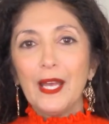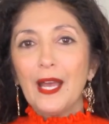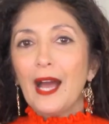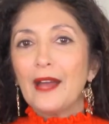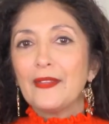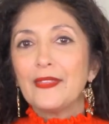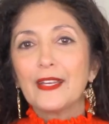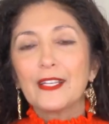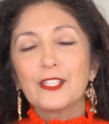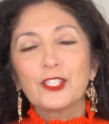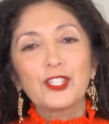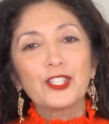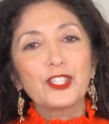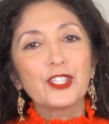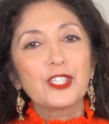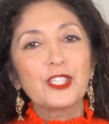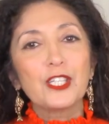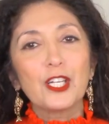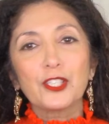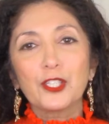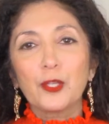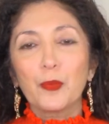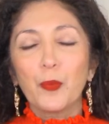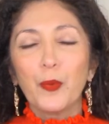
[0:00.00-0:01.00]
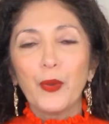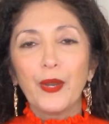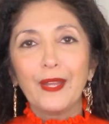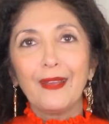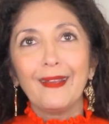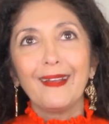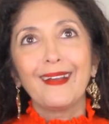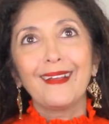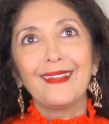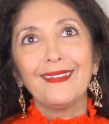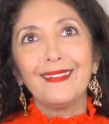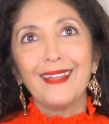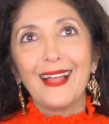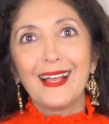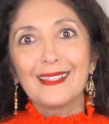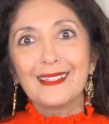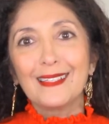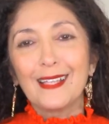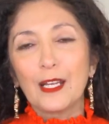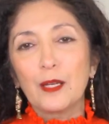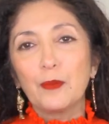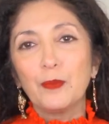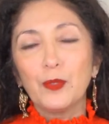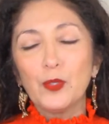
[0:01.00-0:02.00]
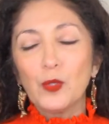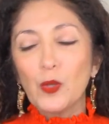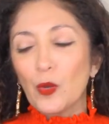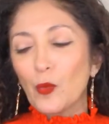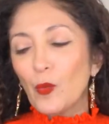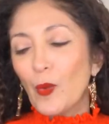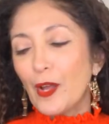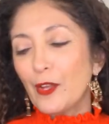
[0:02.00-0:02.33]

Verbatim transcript: I think it's just such a pretty classic blue and